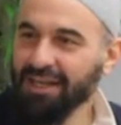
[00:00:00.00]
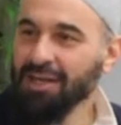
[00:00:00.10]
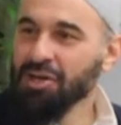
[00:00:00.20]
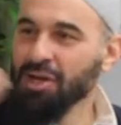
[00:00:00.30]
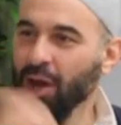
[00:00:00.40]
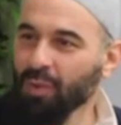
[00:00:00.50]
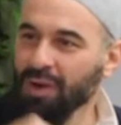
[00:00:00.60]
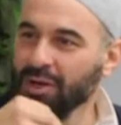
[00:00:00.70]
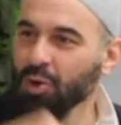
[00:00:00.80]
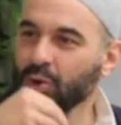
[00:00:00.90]

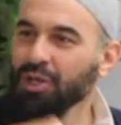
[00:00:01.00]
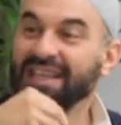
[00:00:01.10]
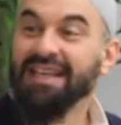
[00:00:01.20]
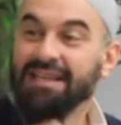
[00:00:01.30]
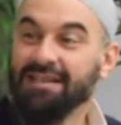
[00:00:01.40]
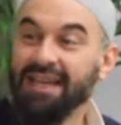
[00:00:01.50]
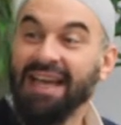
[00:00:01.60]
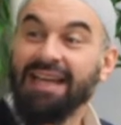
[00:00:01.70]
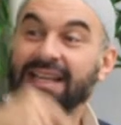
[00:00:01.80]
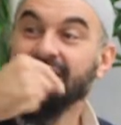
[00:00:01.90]
knowing who he is
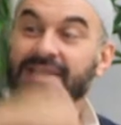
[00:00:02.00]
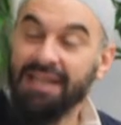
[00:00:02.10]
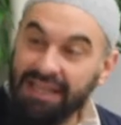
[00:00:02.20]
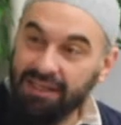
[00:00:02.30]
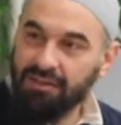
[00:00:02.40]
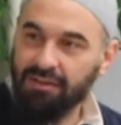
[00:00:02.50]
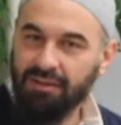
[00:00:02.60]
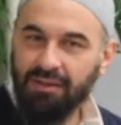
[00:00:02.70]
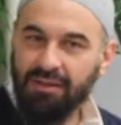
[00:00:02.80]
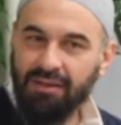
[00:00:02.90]
and his need
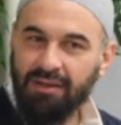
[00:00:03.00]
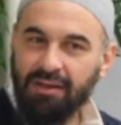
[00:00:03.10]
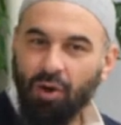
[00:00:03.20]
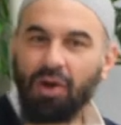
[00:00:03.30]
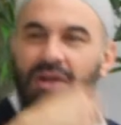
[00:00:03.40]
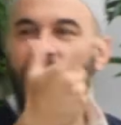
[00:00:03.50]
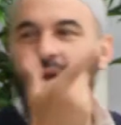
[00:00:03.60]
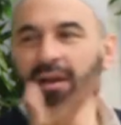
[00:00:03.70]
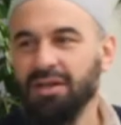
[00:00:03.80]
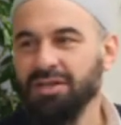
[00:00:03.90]
on
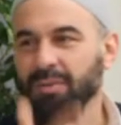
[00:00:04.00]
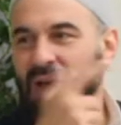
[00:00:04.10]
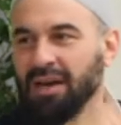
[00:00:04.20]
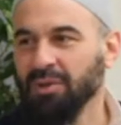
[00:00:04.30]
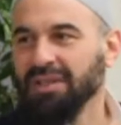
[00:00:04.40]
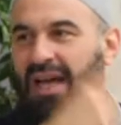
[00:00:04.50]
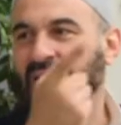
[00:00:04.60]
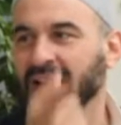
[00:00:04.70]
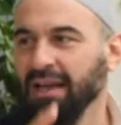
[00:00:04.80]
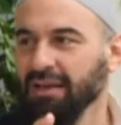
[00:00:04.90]
Allah subhanahu wa ta'ala.